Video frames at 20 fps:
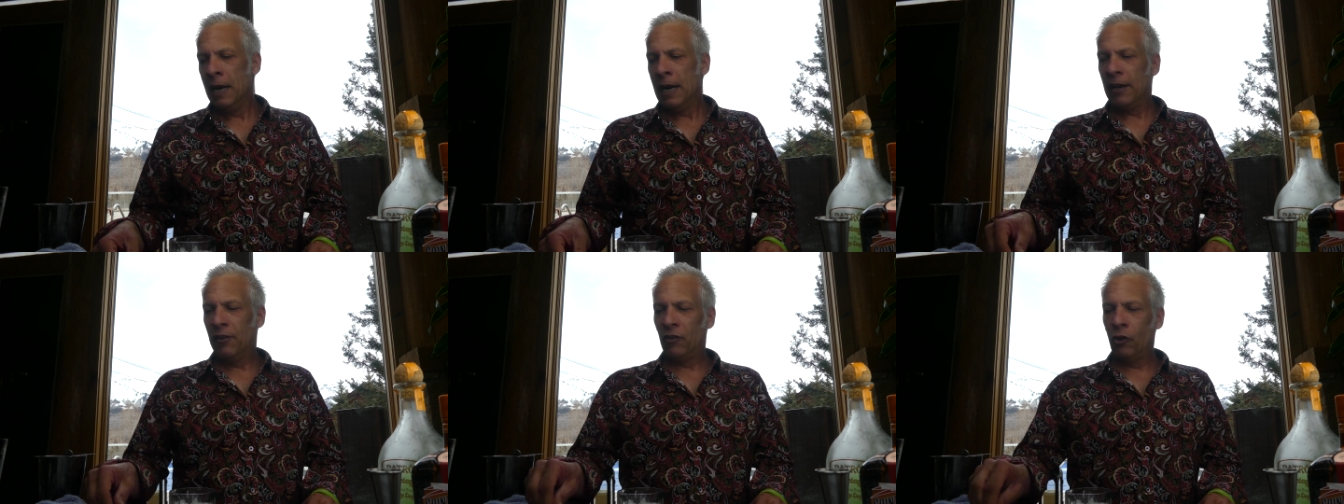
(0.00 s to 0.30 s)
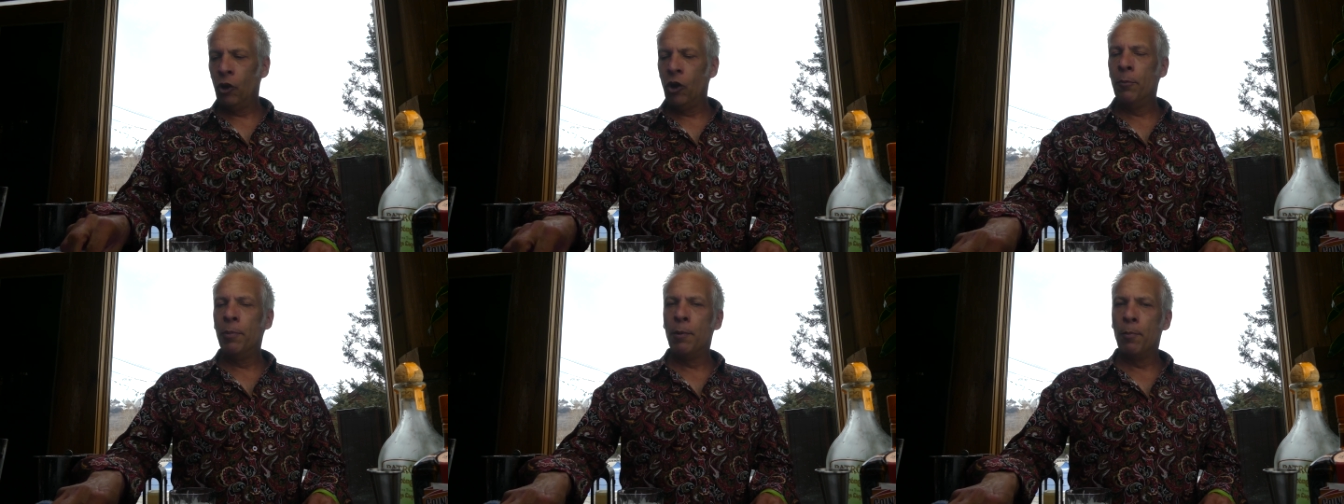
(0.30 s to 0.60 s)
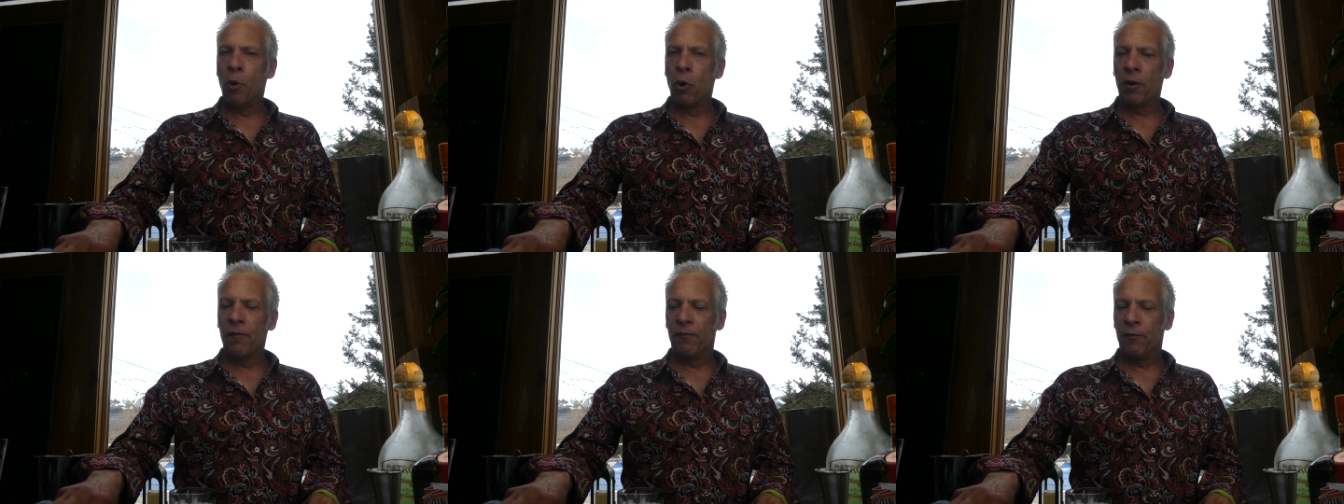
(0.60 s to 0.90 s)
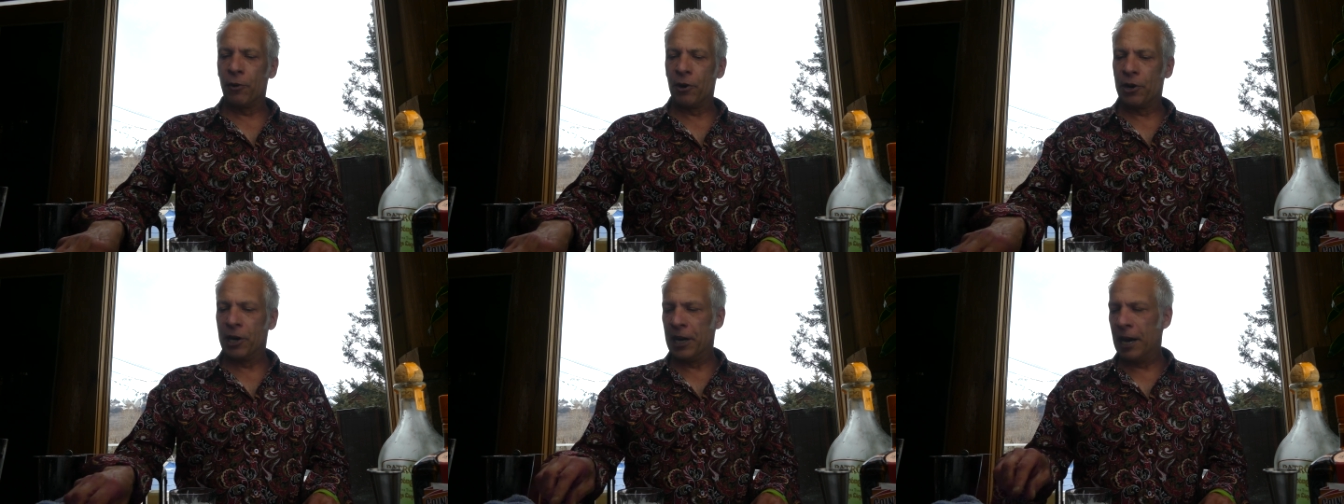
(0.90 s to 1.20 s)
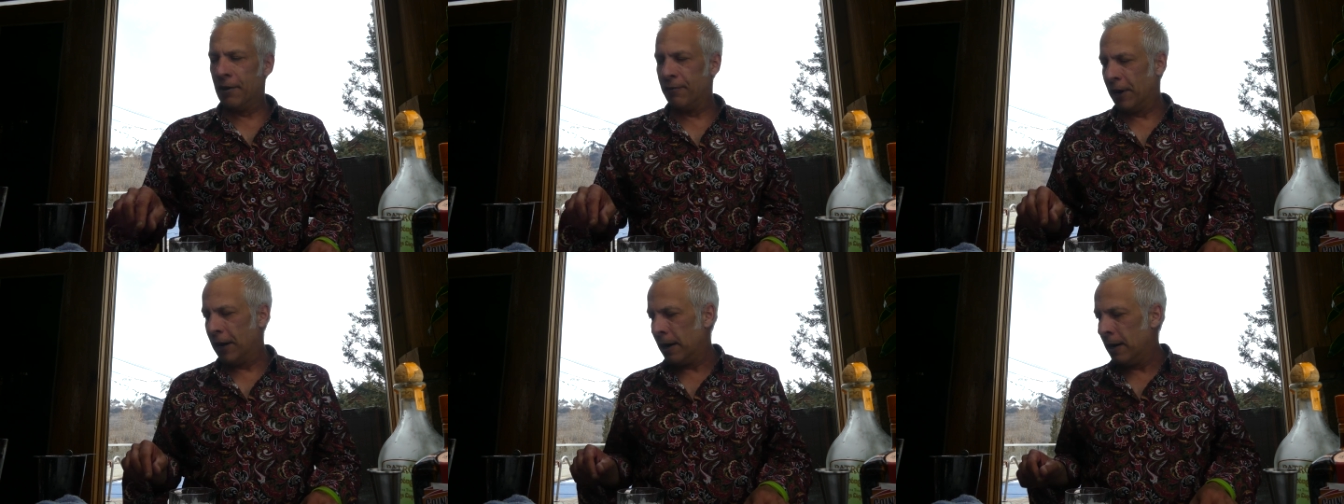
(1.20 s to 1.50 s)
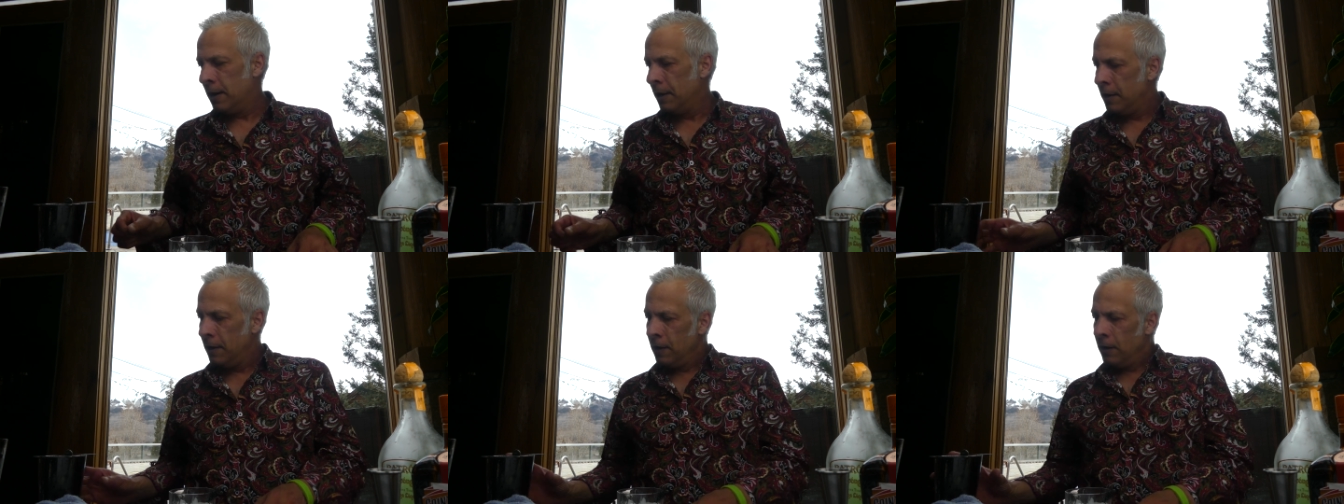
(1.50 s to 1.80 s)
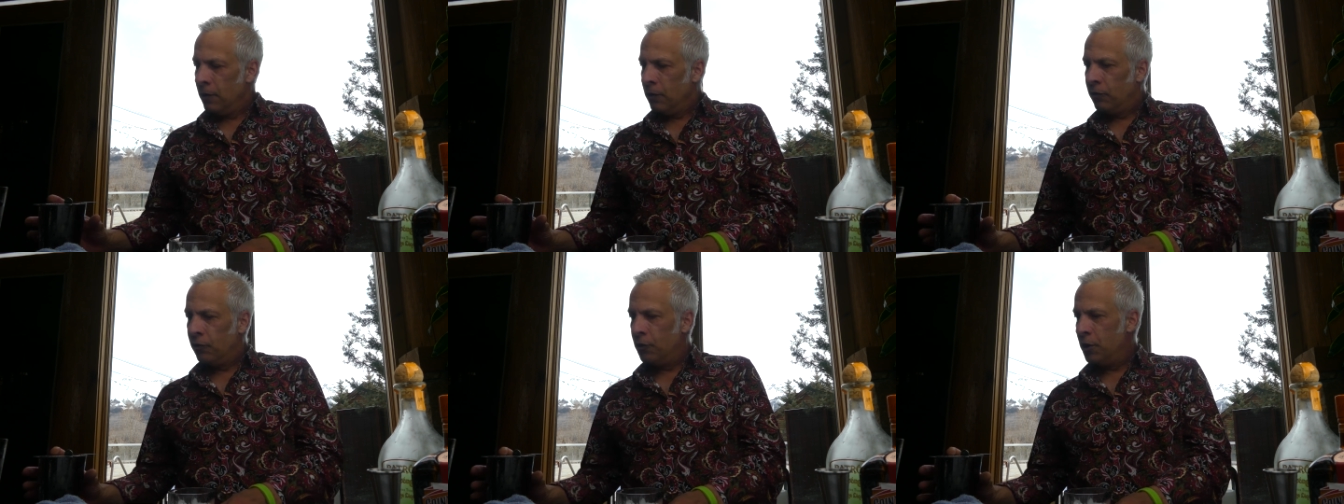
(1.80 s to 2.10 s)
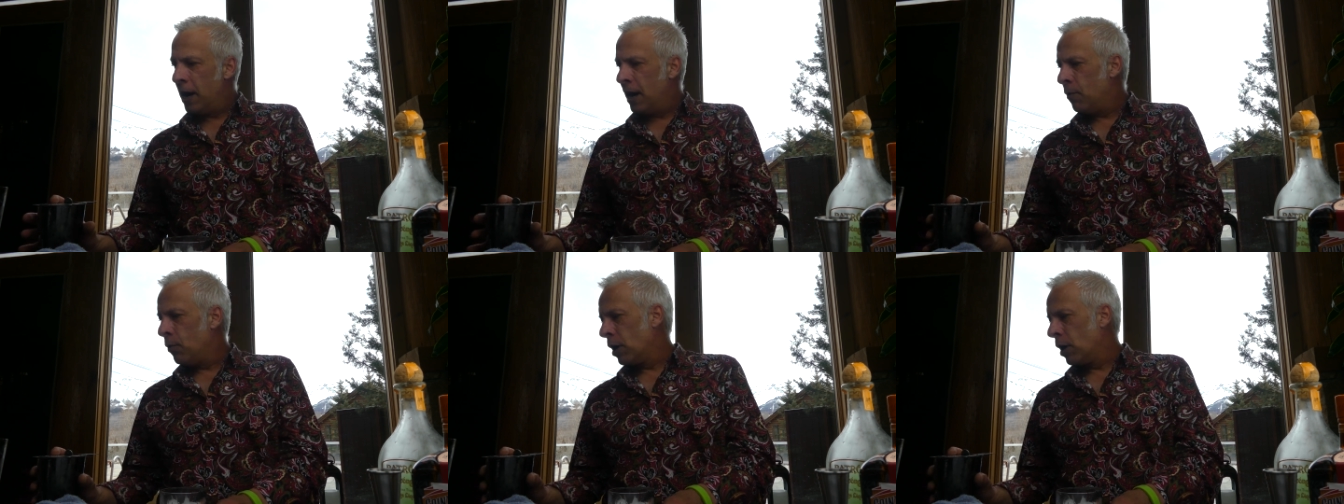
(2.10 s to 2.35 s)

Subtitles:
It's a little bit more forgiving. So now